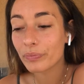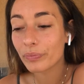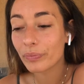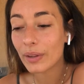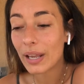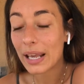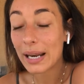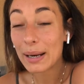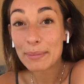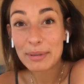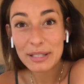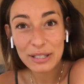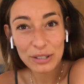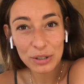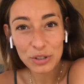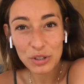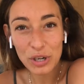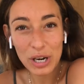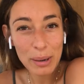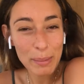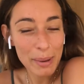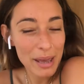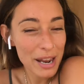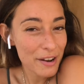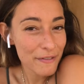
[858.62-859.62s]
And I'm still trying
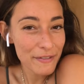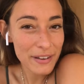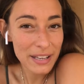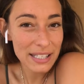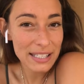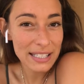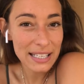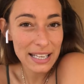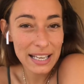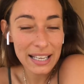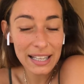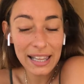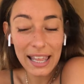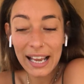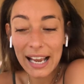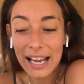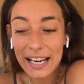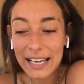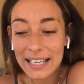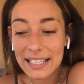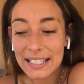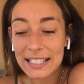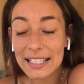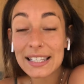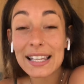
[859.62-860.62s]
to manifest it. Like I
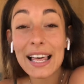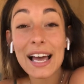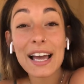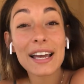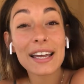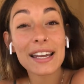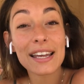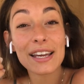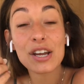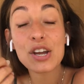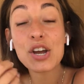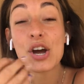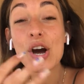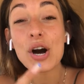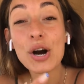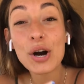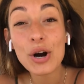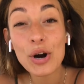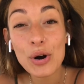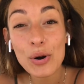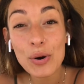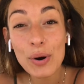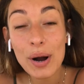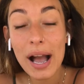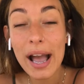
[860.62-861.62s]
need to let it
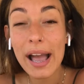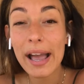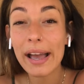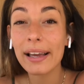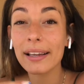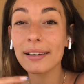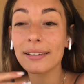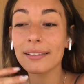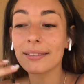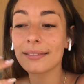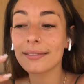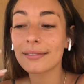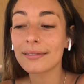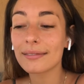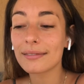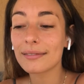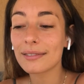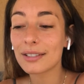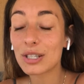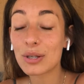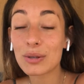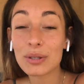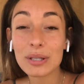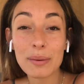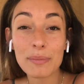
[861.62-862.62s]
go and
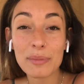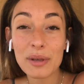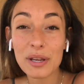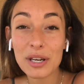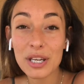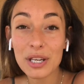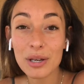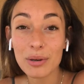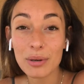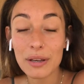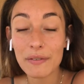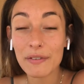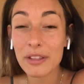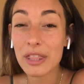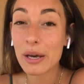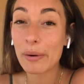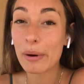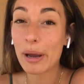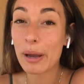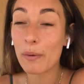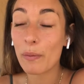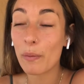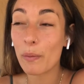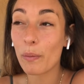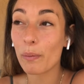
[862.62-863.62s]
do something new, even though
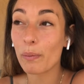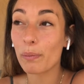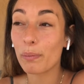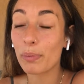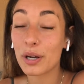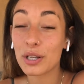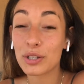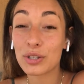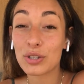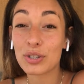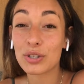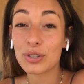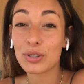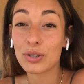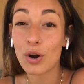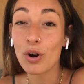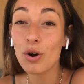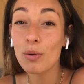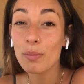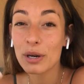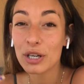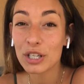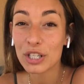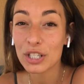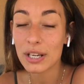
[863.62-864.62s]
I put so
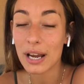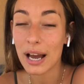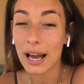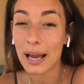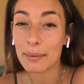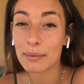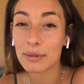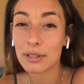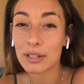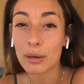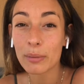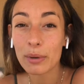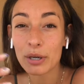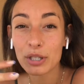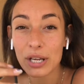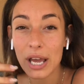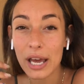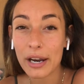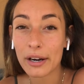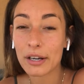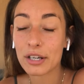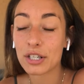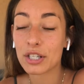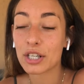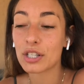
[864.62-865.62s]
much time, so much
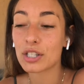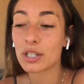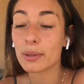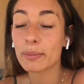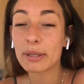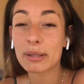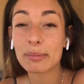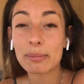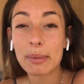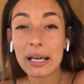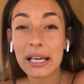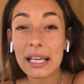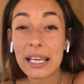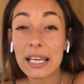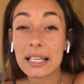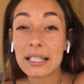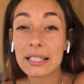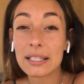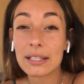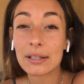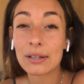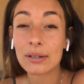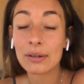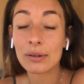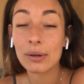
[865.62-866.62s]
energy, so much money
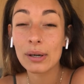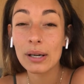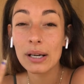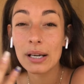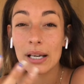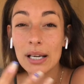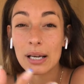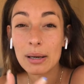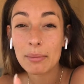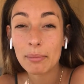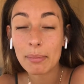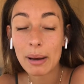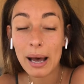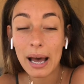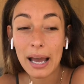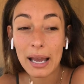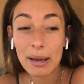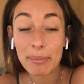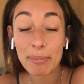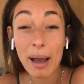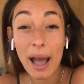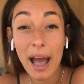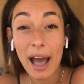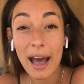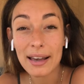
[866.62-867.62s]
into my
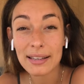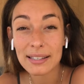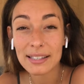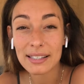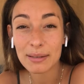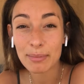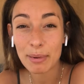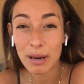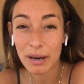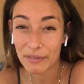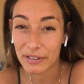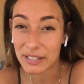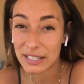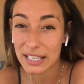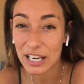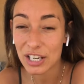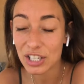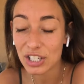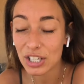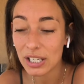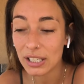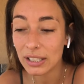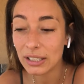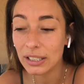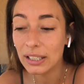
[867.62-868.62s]
past
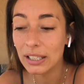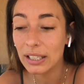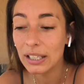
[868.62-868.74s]
manifestation.